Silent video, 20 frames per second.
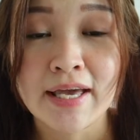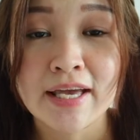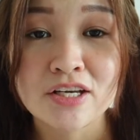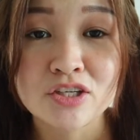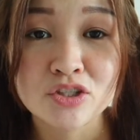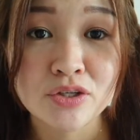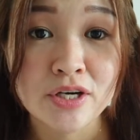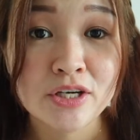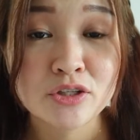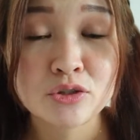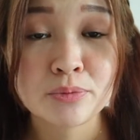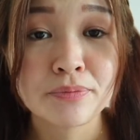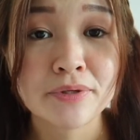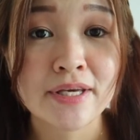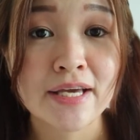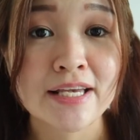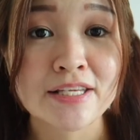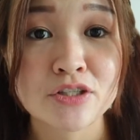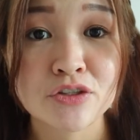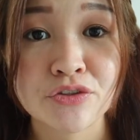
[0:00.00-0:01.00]
and try to
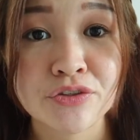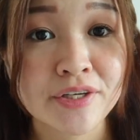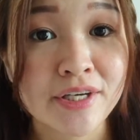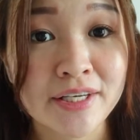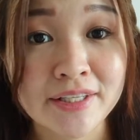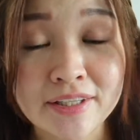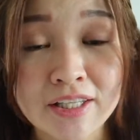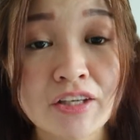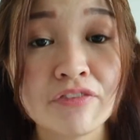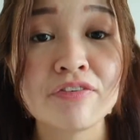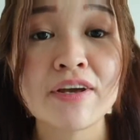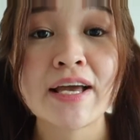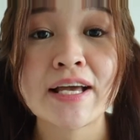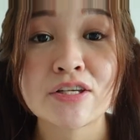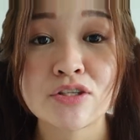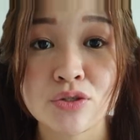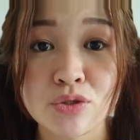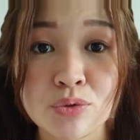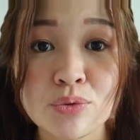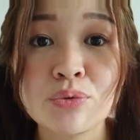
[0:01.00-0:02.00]
be as creative
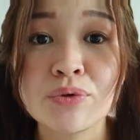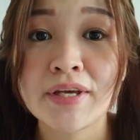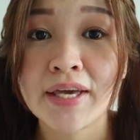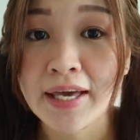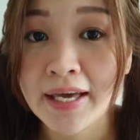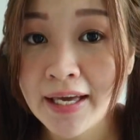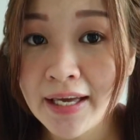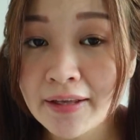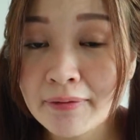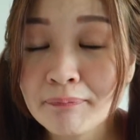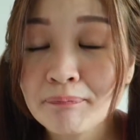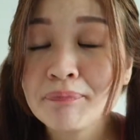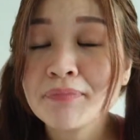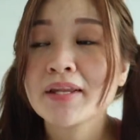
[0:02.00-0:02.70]
as you can.